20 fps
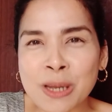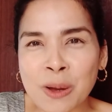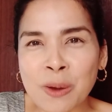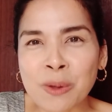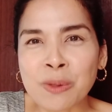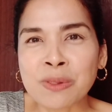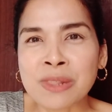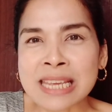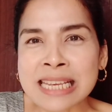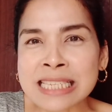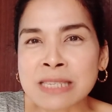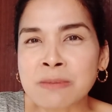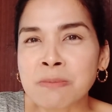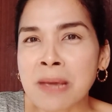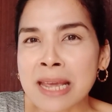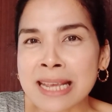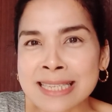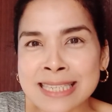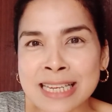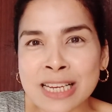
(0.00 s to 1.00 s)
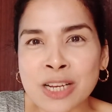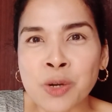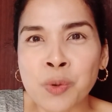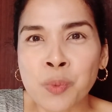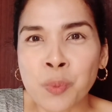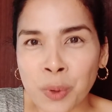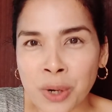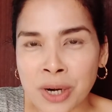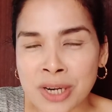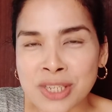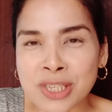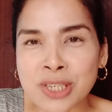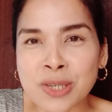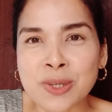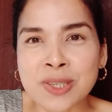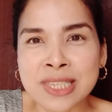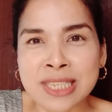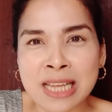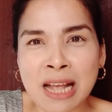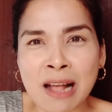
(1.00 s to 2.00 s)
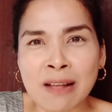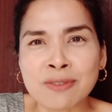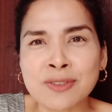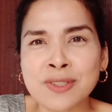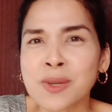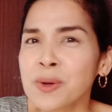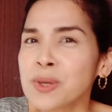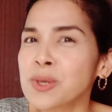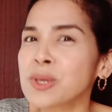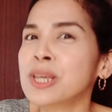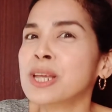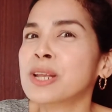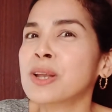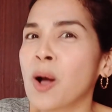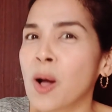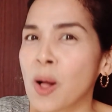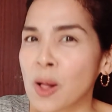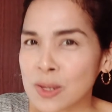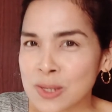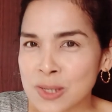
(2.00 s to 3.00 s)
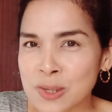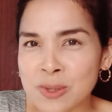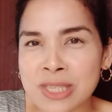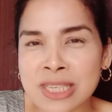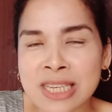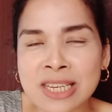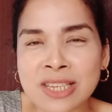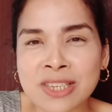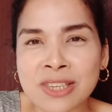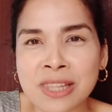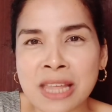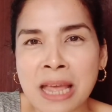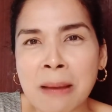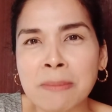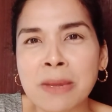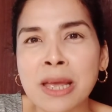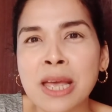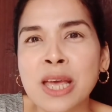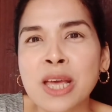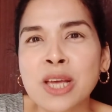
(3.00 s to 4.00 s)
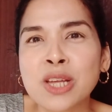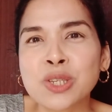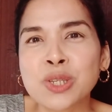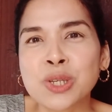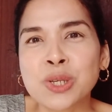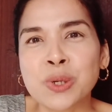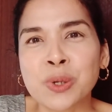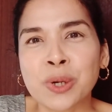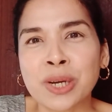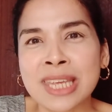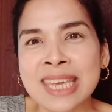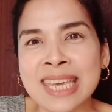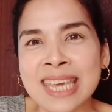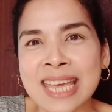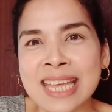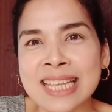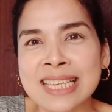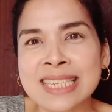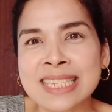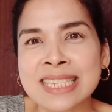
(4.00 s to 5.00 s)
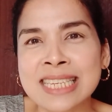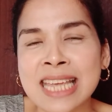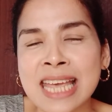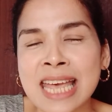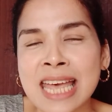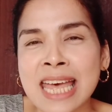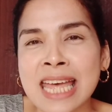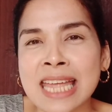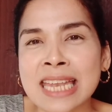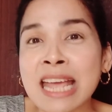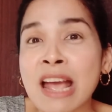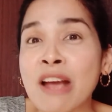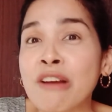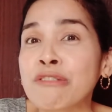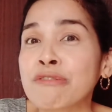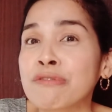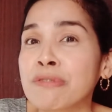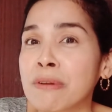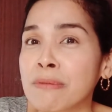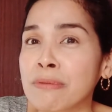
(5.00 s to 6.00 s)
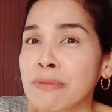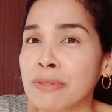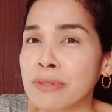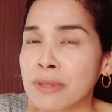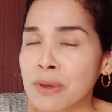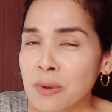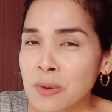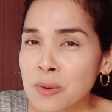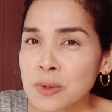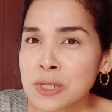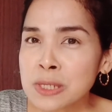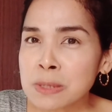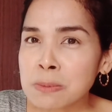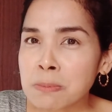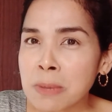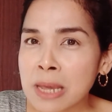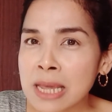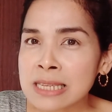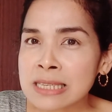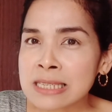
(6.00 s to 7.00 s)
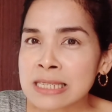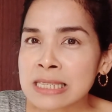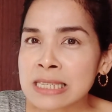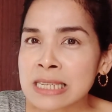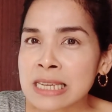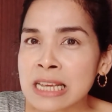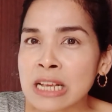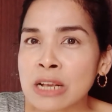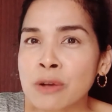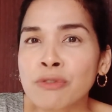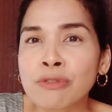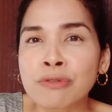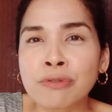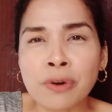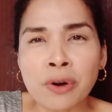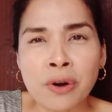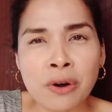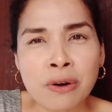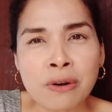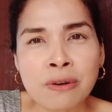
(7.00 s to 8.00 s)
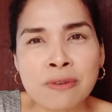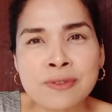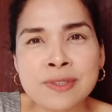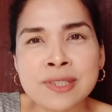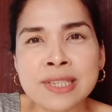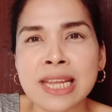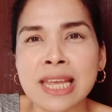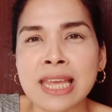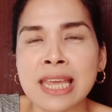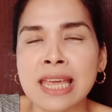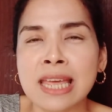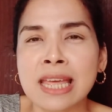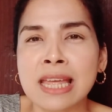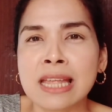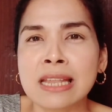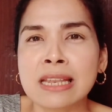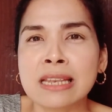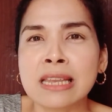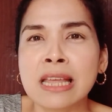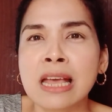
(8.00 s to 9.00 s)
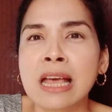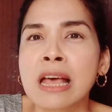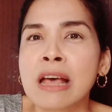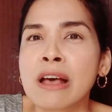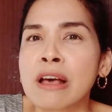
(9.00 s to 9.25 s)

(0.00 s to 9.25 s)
know these basic words yourself. So you can also teach them to your kids. Now, from those basic verbs and